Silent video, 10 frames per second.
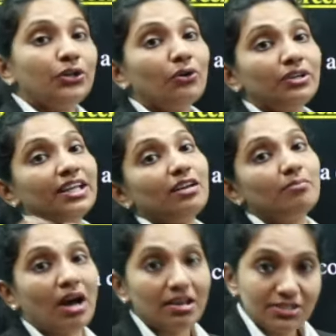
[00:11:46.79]
total
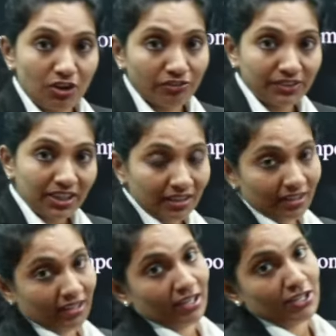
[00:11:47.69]
mass of the
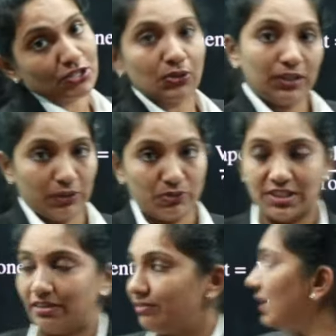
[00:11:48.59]

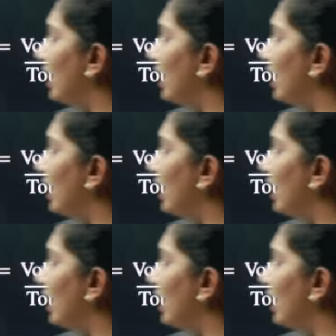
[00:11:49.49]
solution.